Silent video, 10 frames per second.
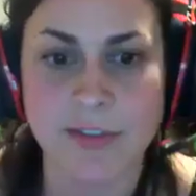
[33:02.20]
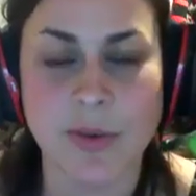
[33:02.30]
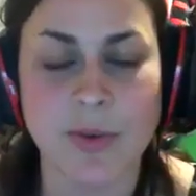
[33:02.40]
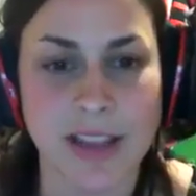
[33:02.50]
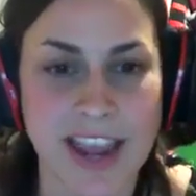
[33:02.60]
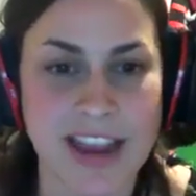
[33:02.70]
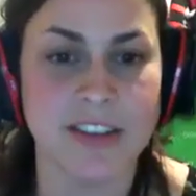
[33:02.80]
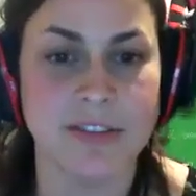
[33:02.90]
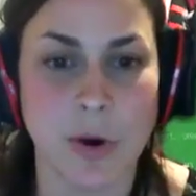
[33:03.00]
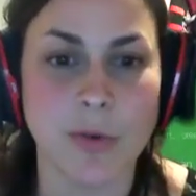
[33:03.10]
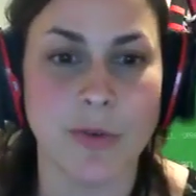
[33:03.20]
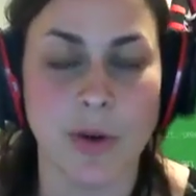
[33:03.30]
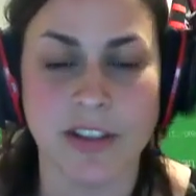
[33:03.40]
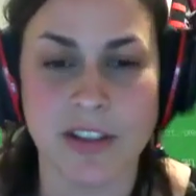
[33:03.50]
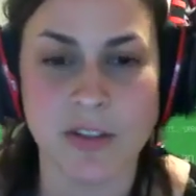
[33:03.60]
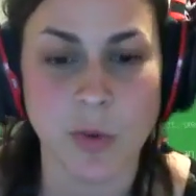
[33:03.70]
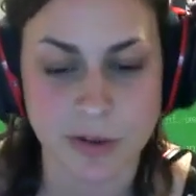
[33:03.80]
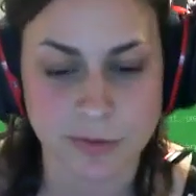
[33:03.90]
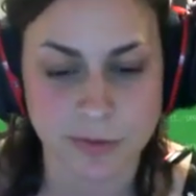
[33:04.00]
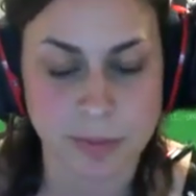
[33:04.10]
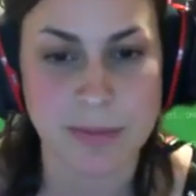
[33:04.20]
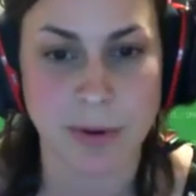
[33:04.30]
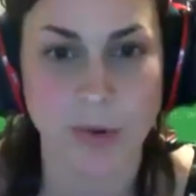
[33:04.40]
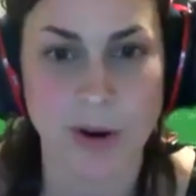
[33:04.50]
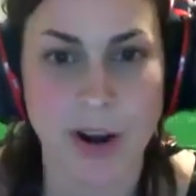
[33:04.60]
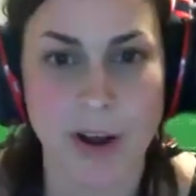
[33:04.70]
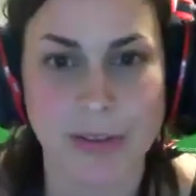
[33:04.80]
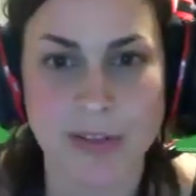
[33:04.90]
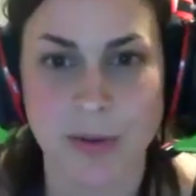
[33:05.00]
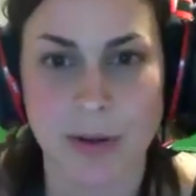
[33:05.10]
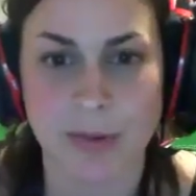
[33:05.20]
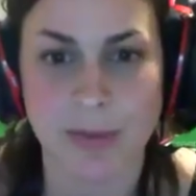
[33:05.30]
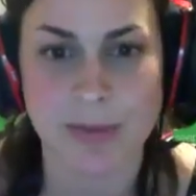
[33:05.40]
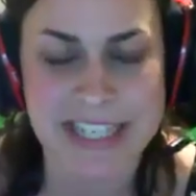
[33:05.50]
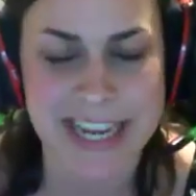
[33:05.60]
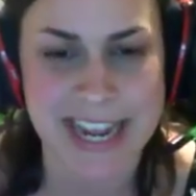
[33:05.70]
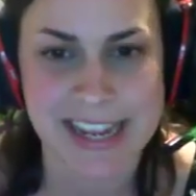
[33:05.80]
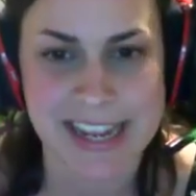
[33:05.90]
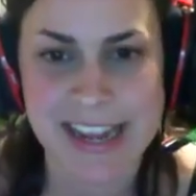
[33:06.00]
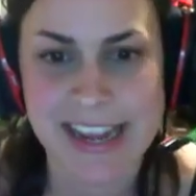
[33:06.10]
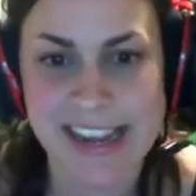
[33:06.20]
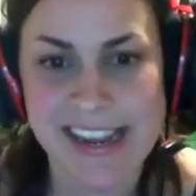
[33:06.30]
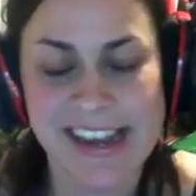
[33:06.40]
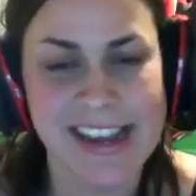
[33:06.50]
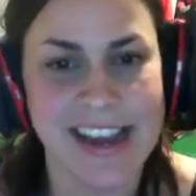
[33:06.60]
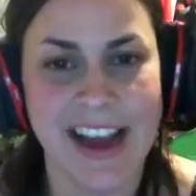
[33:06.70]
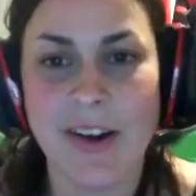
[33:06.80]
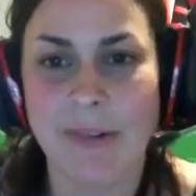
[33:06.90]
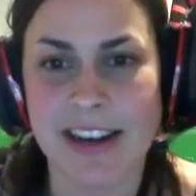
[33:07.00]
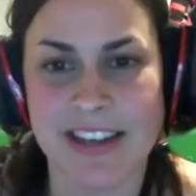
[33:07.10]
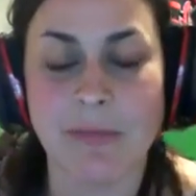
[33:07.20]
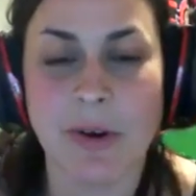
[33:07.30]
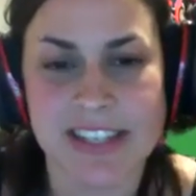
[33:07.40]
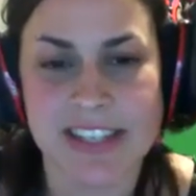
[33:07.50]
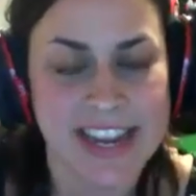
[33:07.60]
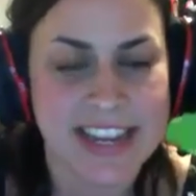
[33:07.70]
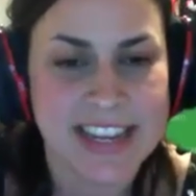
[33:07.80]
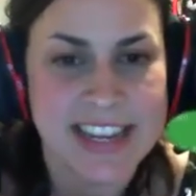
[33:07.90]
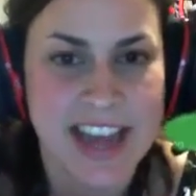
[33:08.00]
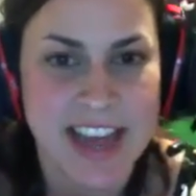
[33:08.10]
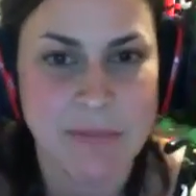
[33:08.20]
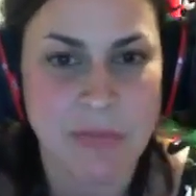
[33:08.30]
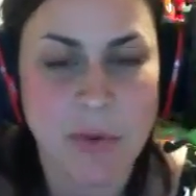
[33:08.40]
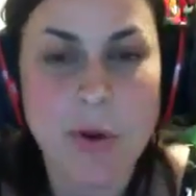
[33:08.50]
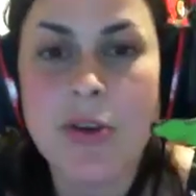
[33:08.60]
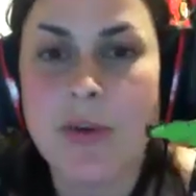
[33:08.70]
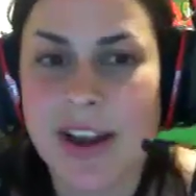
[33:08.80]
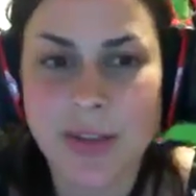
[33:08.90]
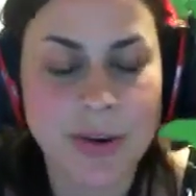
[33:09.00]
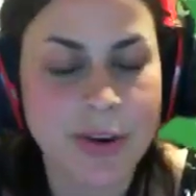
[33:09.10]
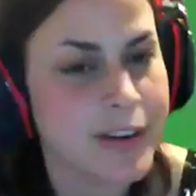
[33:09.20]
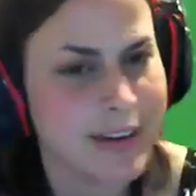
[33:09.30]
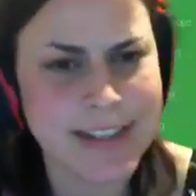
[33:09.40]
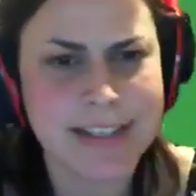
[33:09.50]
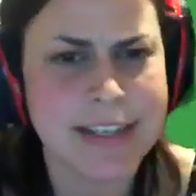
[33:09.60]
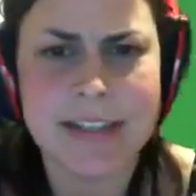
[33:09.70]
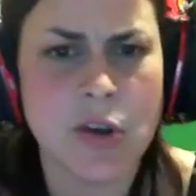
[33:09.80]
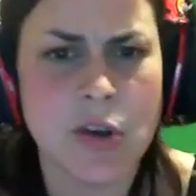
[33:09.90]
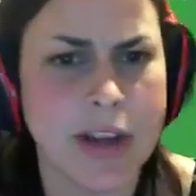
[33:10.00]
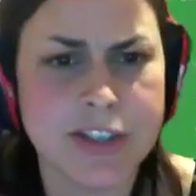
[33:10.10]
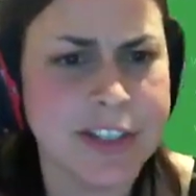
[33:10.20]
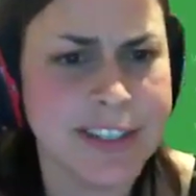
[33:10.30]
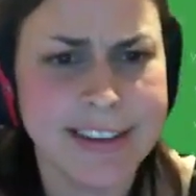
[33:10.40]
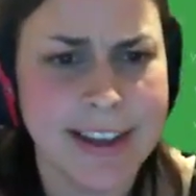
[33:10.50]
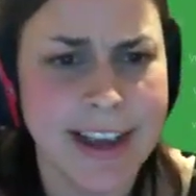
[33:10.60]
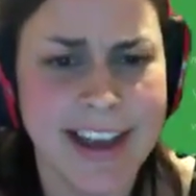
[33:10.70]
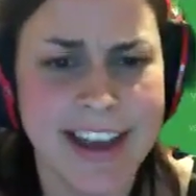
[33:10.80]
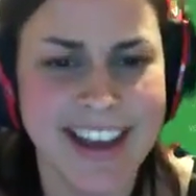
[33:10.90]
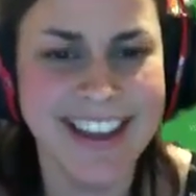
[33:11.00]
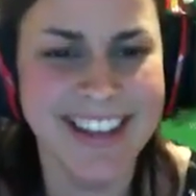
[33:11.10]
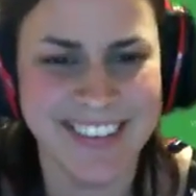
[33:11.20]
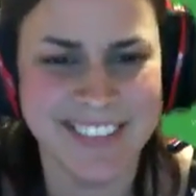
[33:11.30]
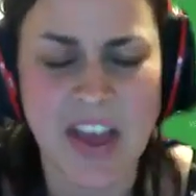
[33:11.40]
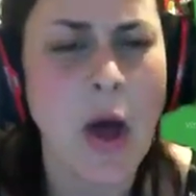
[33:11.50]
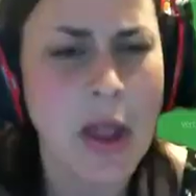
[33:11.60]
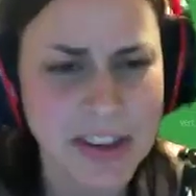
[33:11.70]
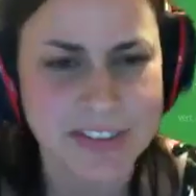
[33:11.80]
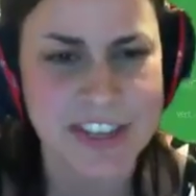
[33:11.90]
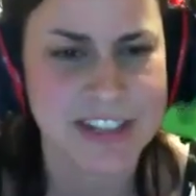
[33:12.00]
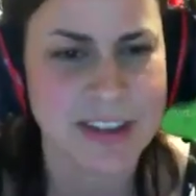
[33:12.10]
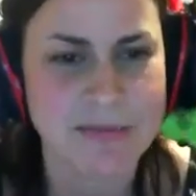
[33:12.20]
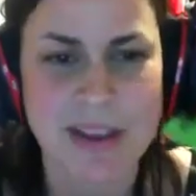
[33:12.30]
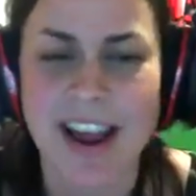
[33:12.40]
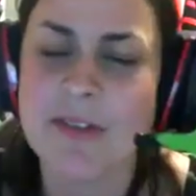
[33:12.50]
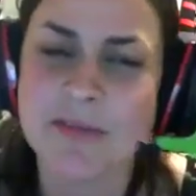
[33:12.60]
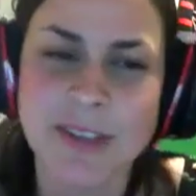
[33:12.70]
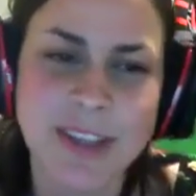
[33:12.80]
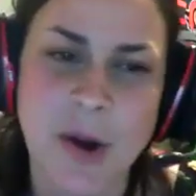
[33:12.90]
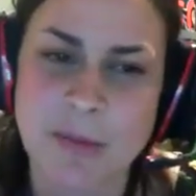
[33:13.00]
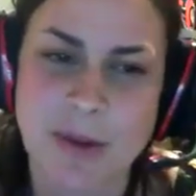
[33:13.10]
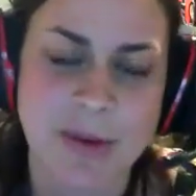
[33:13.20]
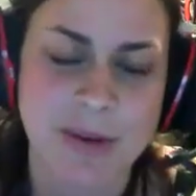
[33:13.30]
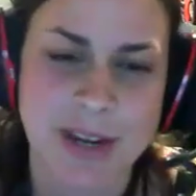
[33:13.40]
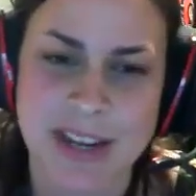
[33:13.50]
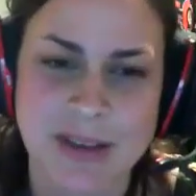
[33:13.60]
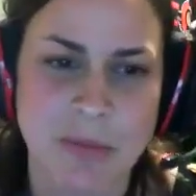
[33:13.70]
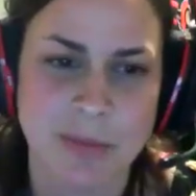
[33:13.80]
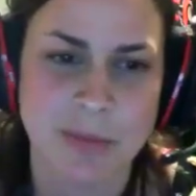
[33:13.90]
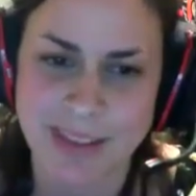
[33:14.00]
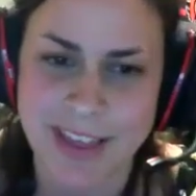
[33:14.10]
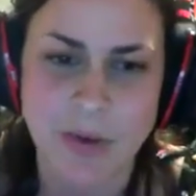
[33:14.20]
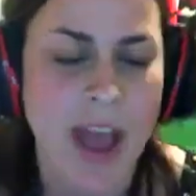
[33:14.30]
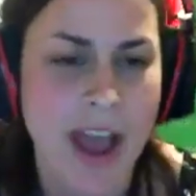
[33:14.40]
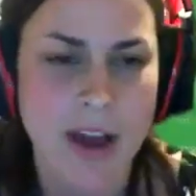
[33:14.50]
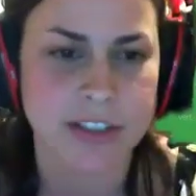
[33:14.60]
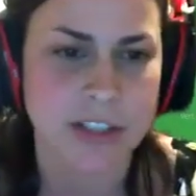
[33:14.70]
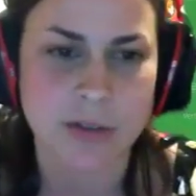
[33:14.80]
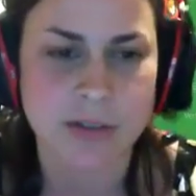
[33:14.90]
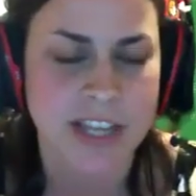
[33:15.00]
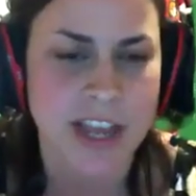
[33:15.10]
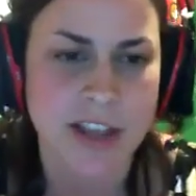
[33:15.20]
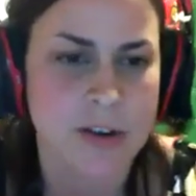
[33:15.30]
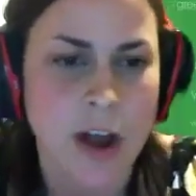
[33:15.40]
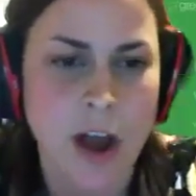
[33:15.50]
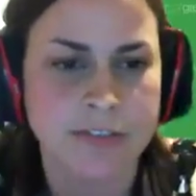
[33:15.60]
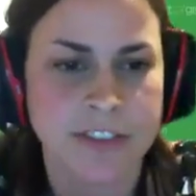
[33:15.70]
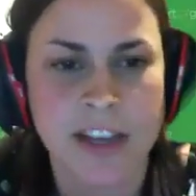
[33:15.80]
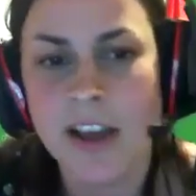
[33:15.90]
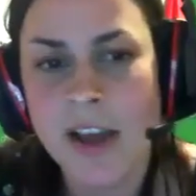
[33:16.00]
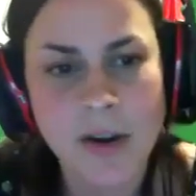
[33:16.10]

if you would like to vote for one of these wonderful people who are on the screen with me today. All right, I'm going to throw you another nice, easy question. All of these have been, I was really hoping we were going to get more about, like, how do you take your coffee?